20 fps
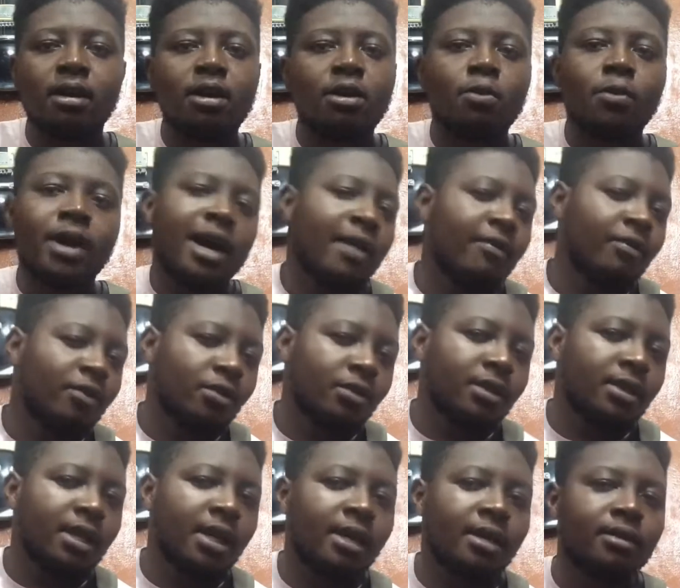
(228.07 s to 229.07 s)
We have no
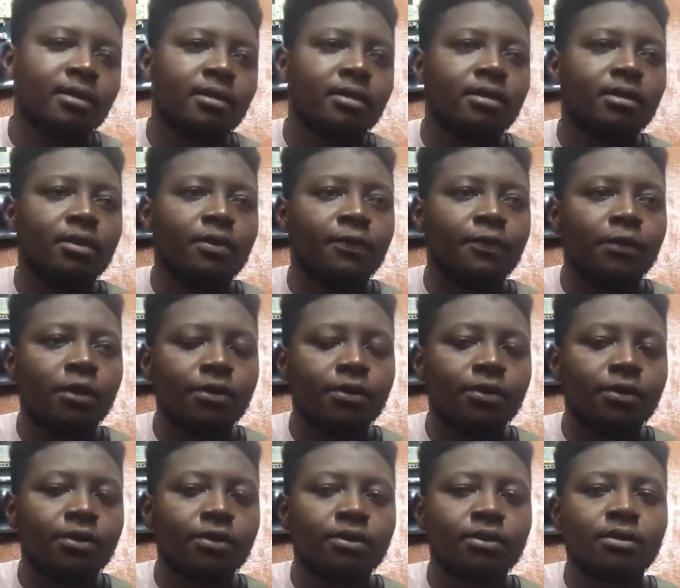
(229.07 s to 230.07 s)
10. The
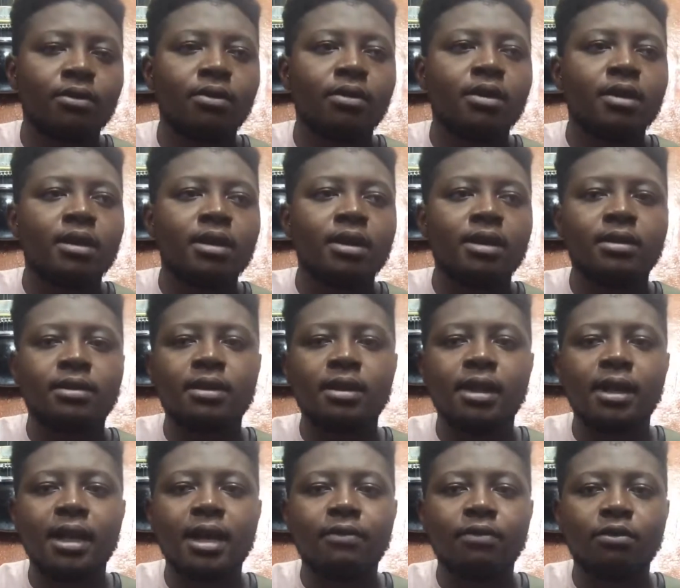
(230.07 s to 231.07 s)
4th is the
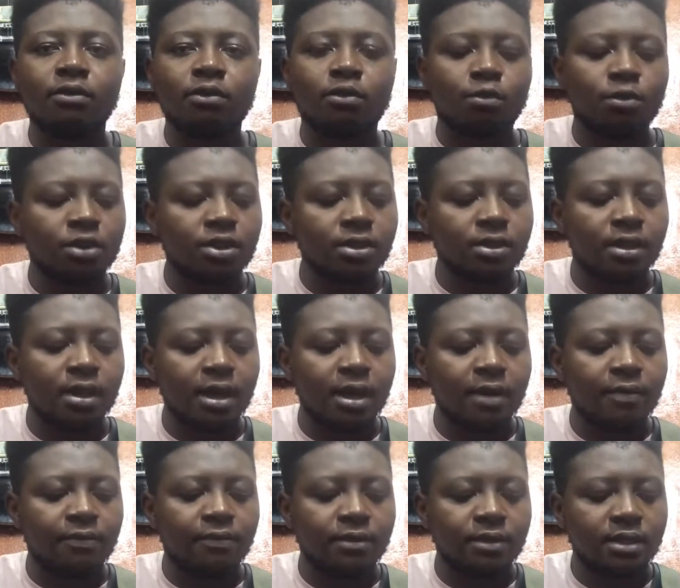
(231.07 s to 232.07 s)
11th, which is the
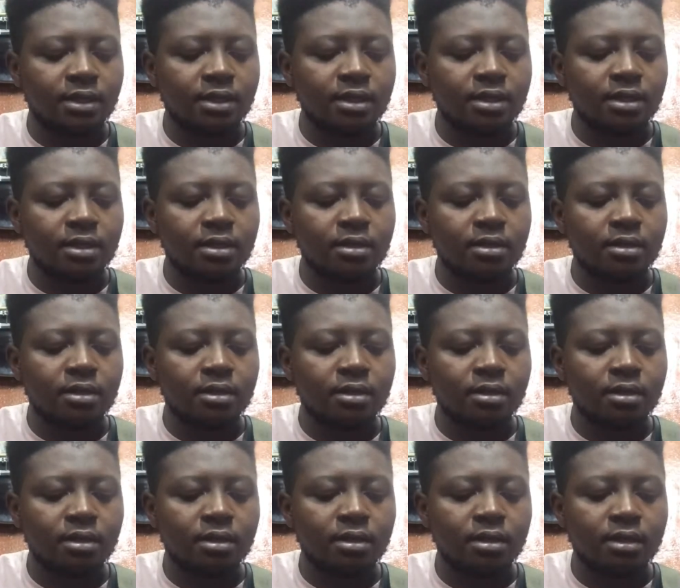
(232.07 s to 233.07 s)
F. C,
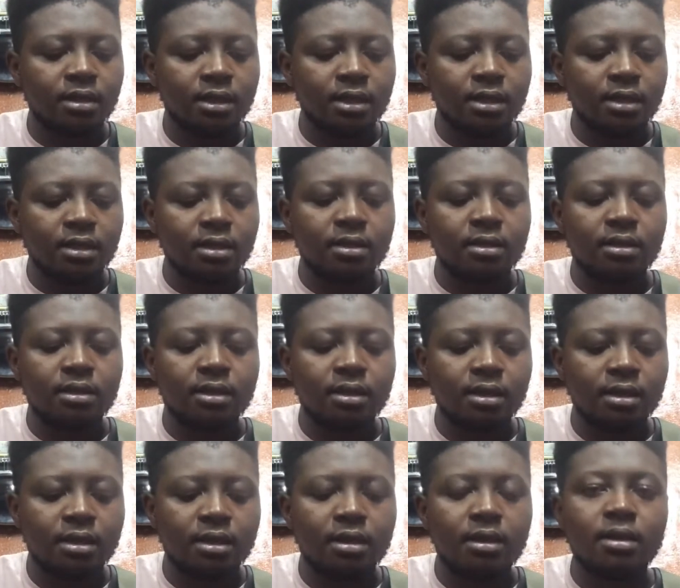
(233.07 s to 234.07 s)
D,
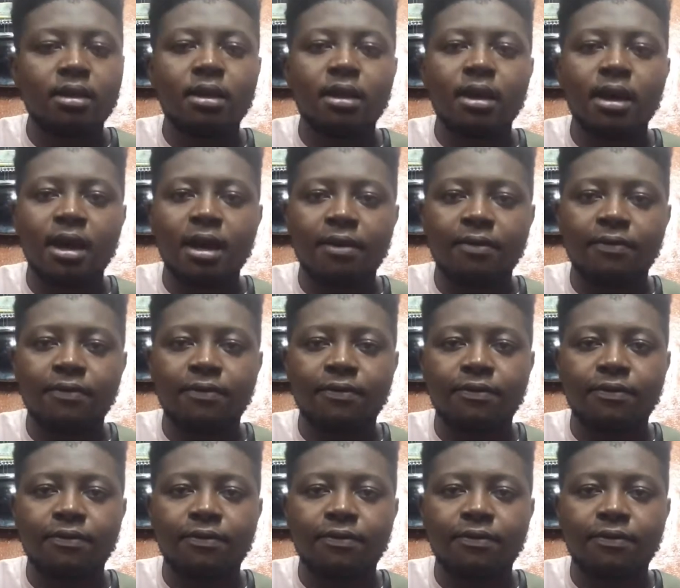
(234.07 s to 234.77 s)
E, F.